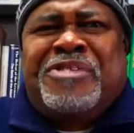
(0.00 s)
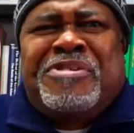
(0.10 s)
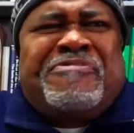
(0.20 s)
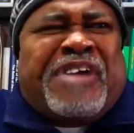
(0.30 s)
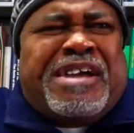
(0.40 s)

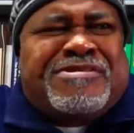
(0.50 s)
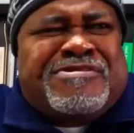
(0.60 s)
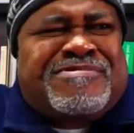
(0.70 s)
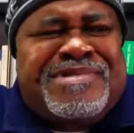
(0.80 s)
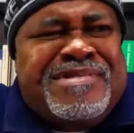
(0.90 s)
We
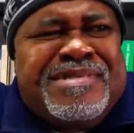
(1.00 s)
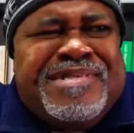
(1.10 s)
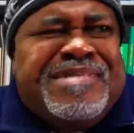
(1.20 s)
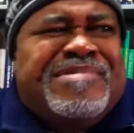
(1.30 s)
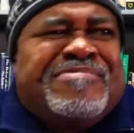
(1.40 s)
vandals. We,
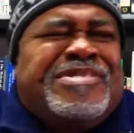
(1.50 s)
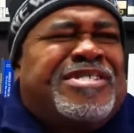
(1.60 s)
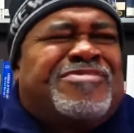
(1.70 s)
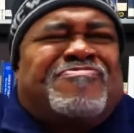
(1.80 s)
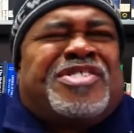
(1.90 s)
yeah, we yeah,
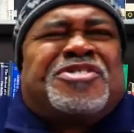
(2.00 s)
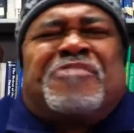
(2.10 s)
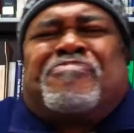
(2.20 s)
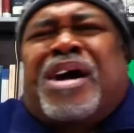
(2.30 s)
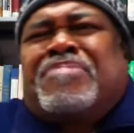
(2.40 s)
just yeah. messing
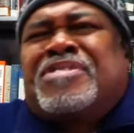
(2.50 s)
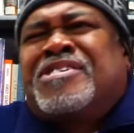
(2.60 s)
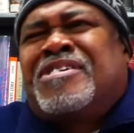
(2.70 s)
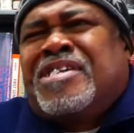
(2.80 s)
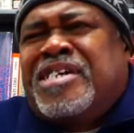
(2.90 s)
up property
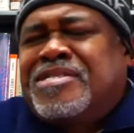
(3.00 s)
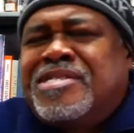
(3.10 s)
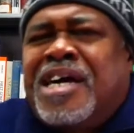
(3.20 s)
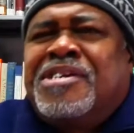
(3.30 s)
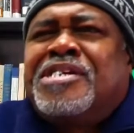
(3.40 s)
and all that.
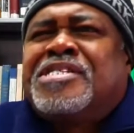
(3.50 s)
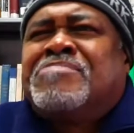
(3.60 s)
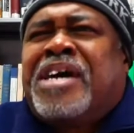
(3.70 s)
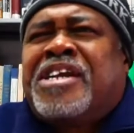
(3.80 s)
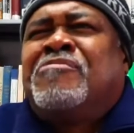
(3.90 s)
Now look at them.
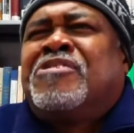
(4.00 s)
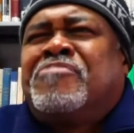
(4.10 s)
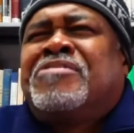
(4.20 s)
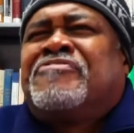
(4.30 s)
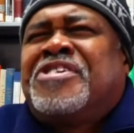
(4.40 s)
Now they want to
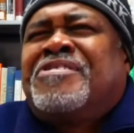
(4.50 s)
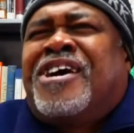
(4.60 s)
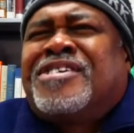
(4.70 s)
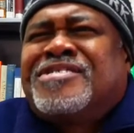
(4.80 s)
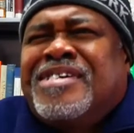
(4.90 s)
be graffiti
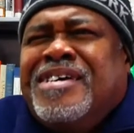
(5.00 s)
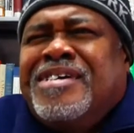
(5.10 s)
artists.